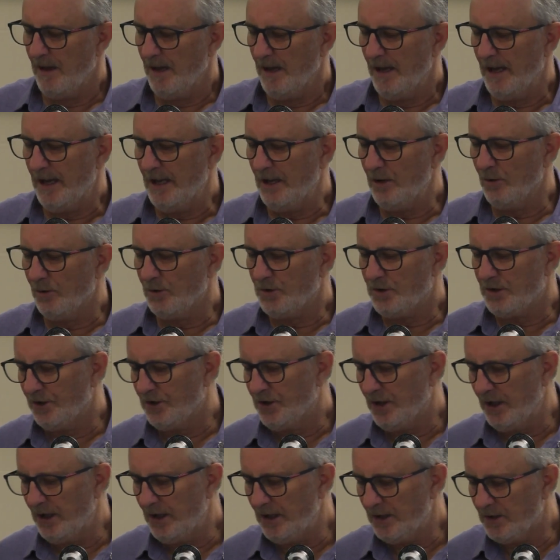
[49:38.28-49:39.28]
He or
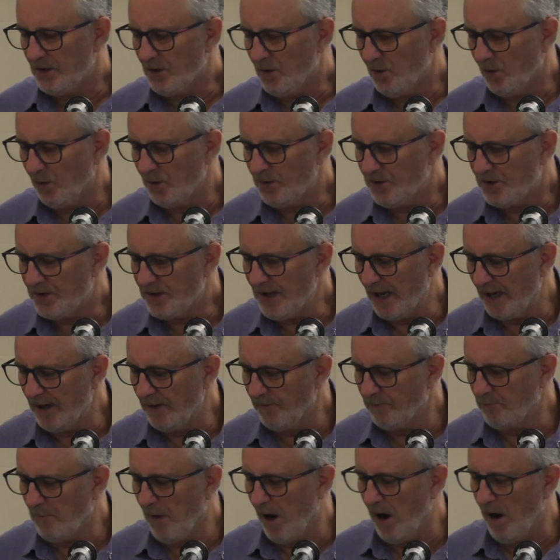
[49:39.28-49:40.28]
she is called Son
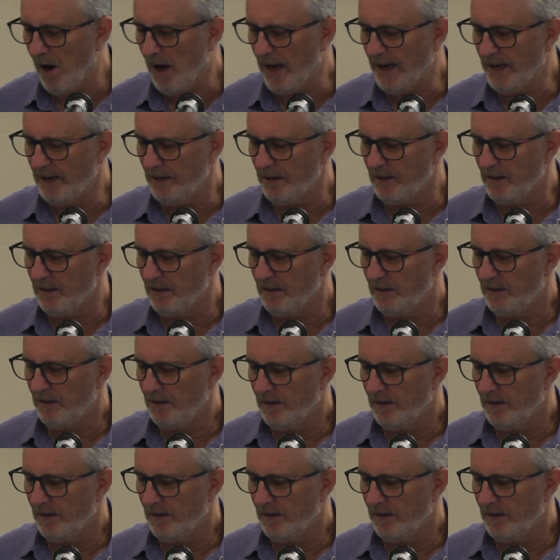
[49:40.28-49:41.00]
of Mind,